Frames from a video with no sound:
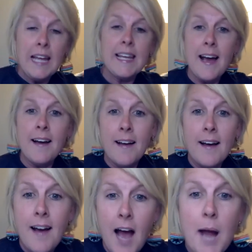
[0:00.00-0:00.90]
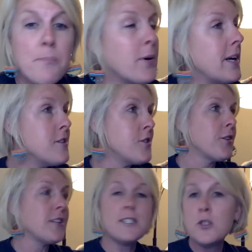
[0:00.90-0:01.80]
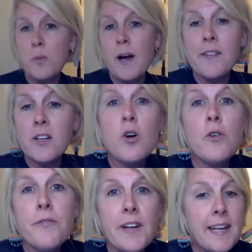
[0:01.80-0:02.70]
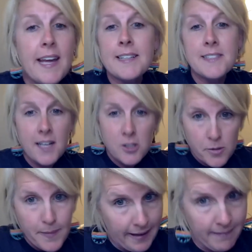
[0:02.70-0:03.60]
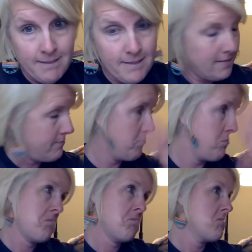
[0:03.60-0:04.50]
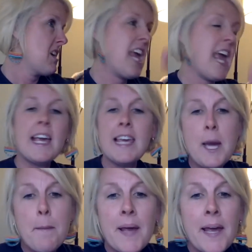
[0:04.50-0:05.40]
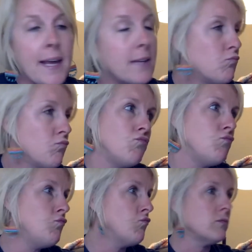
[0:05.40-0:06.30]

Yeah. I'm pretty sure this is why the COVID can't touch me. Can't get me. Mm-mm.